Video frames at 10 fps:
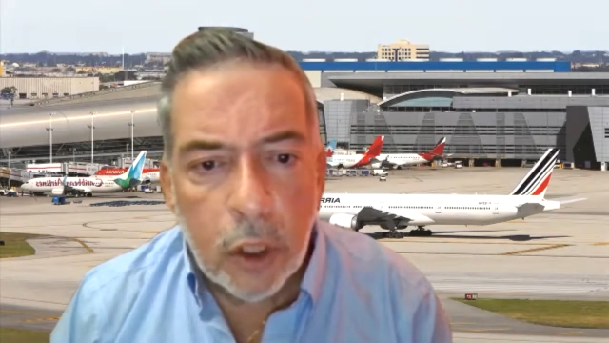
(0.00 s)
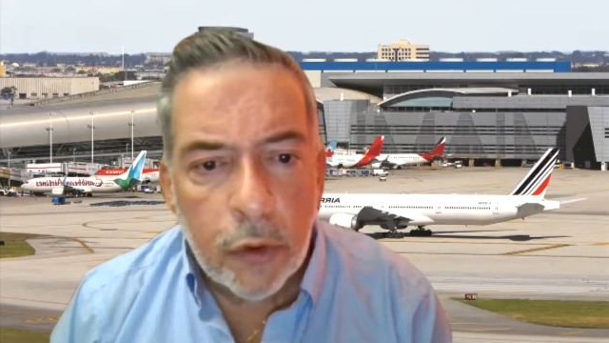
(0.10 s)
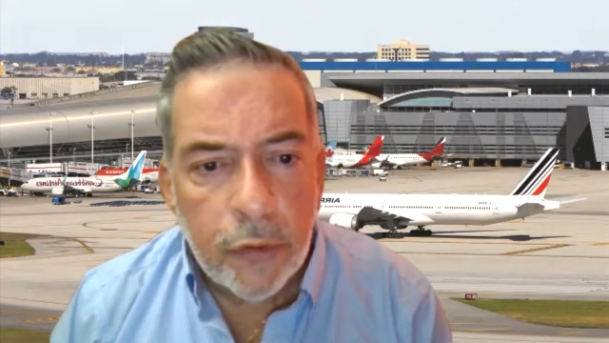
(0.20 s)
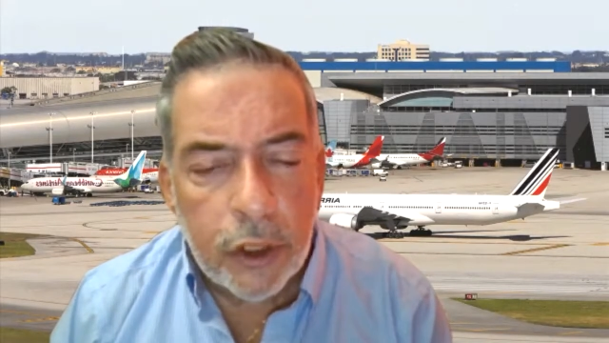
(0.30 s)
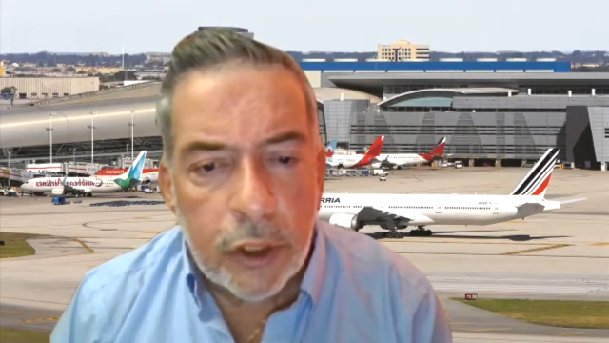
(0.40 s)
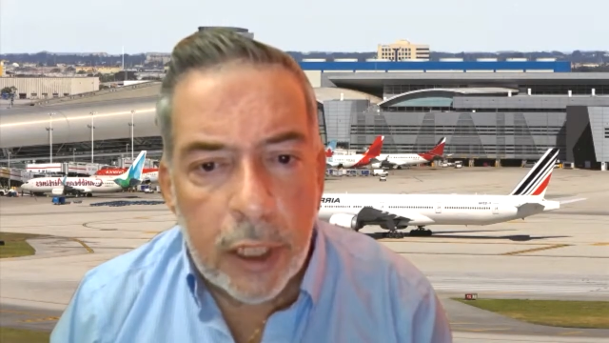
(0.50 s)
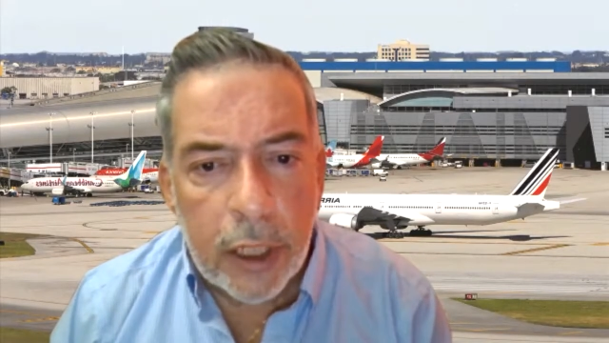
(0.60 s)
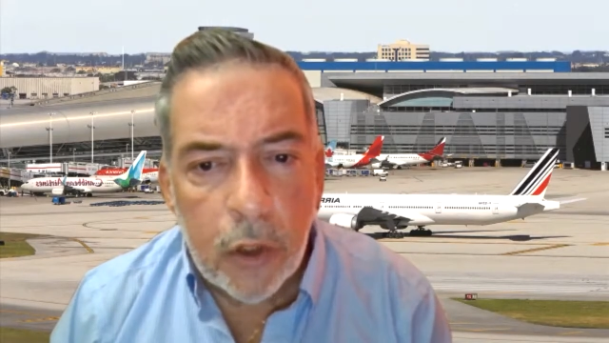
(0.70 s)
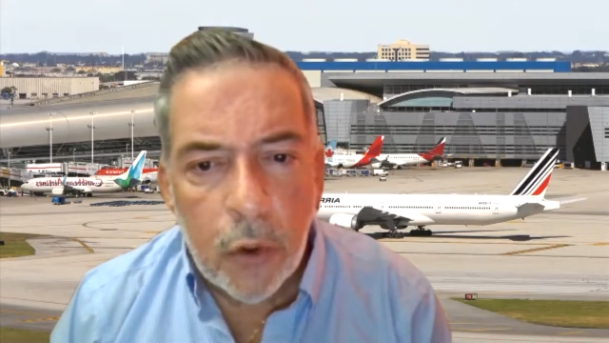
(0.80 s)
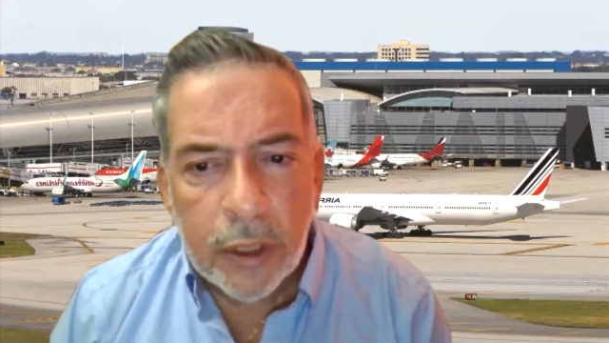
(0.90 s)

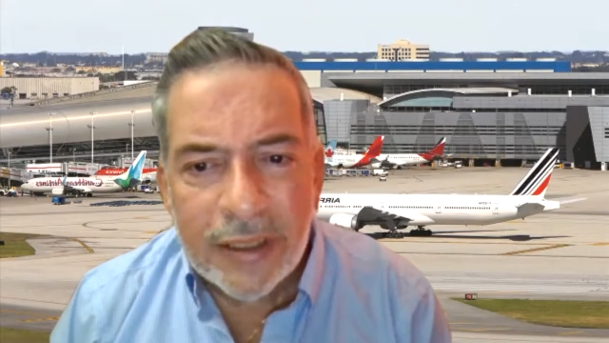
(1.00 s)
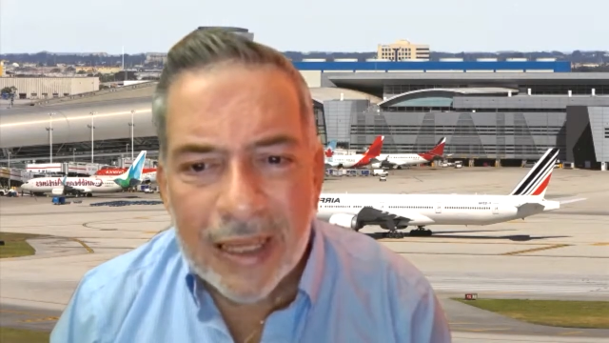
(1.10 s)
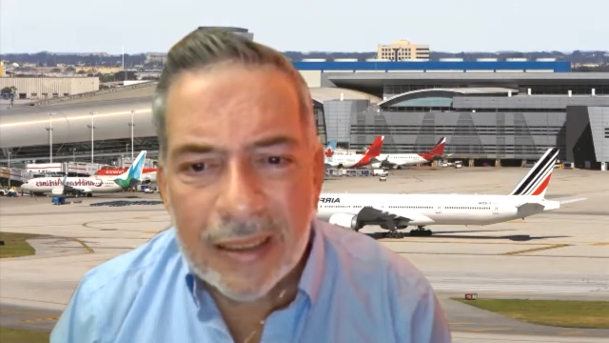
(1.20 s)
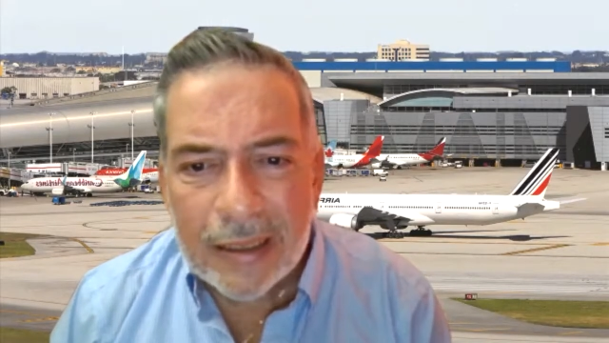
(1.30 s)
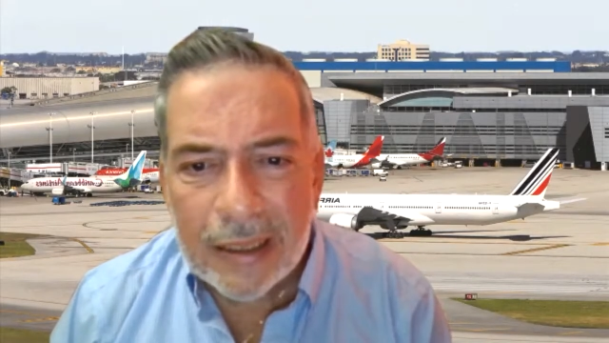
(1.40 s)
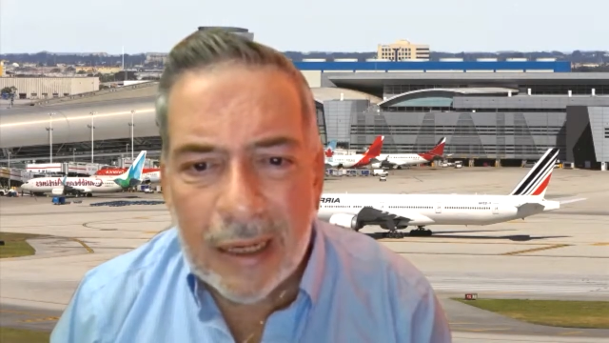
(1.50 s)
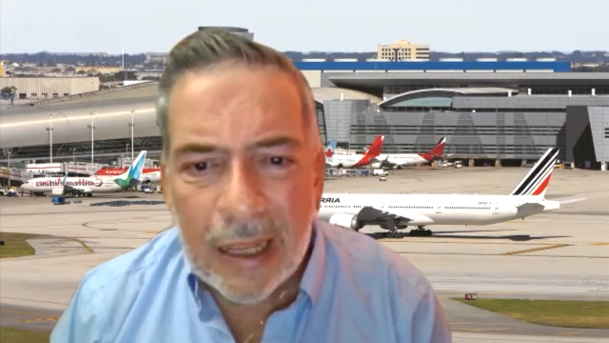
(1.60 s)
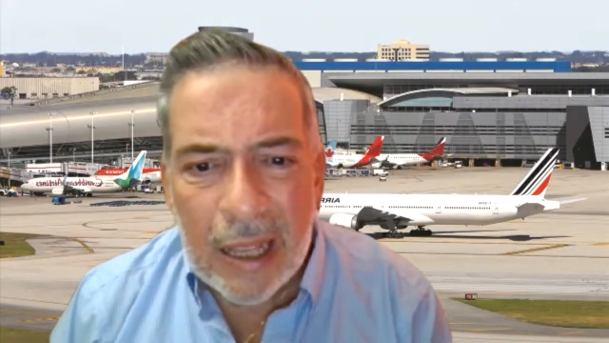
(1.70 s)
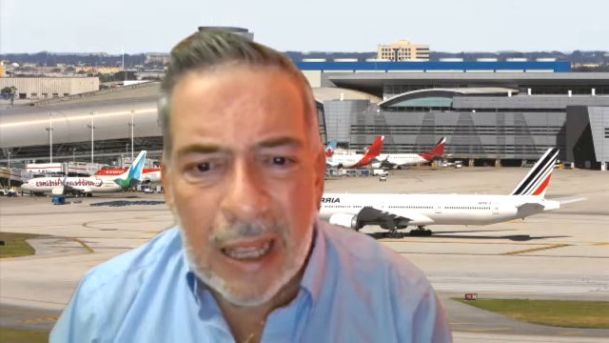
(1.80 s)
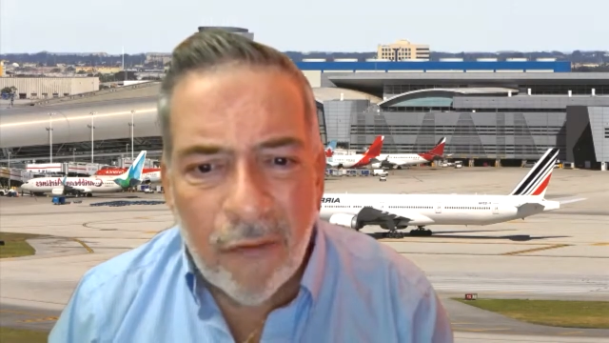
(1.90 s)
originating or destined
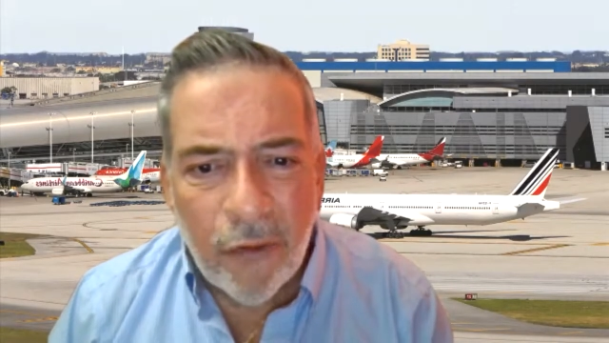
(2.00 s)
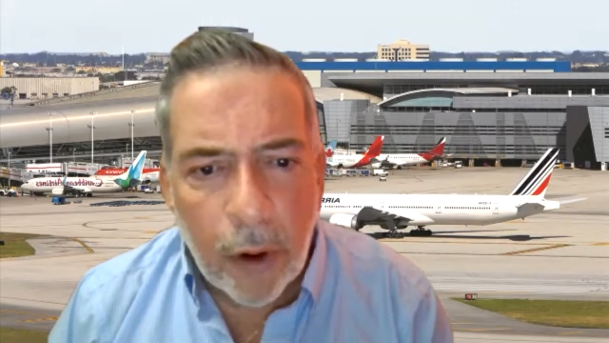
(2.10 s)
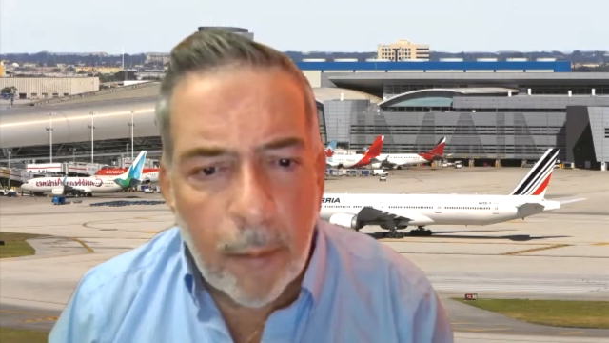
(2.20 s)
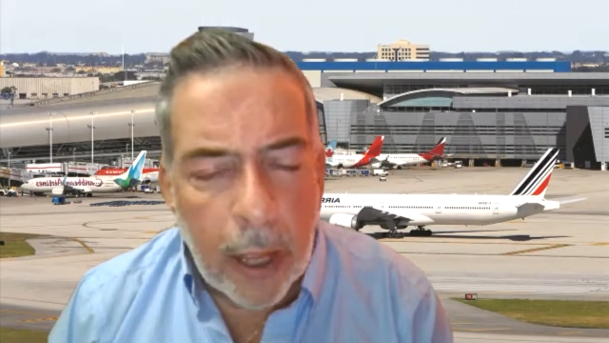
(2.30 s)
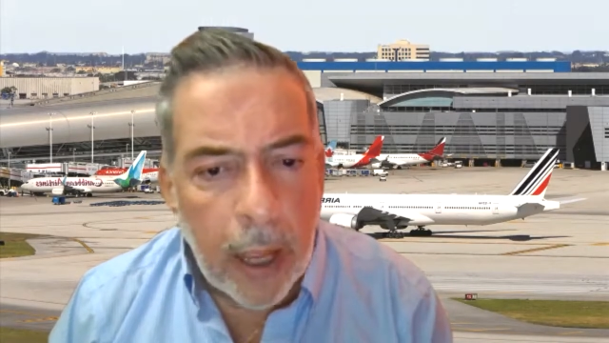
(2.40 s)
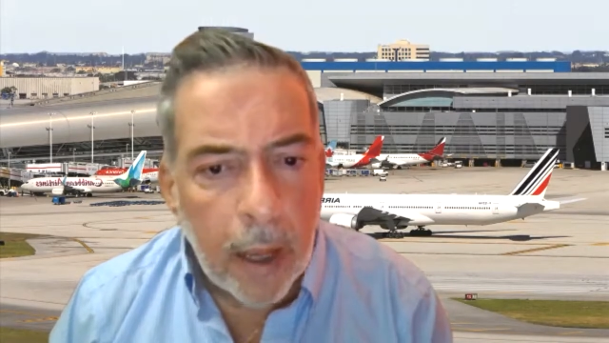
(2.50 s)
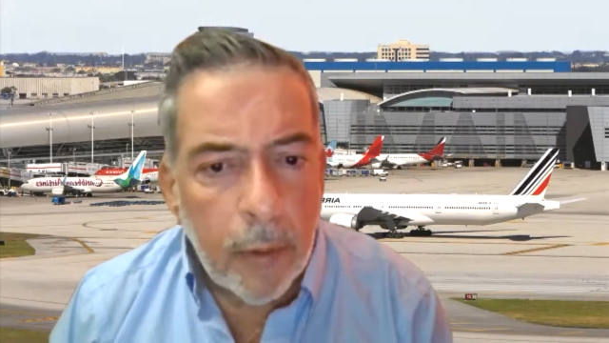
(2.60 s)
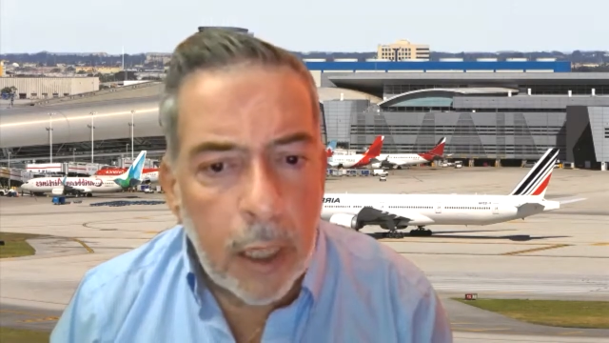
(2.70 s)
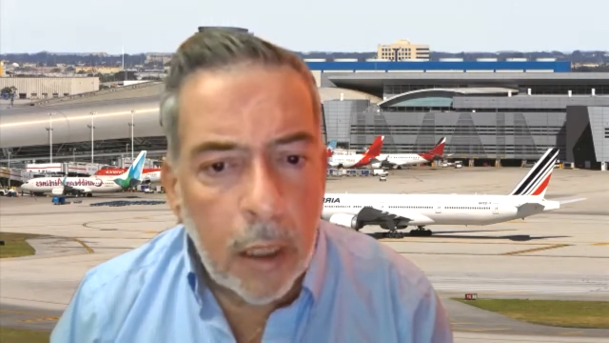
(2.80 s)
for Miami.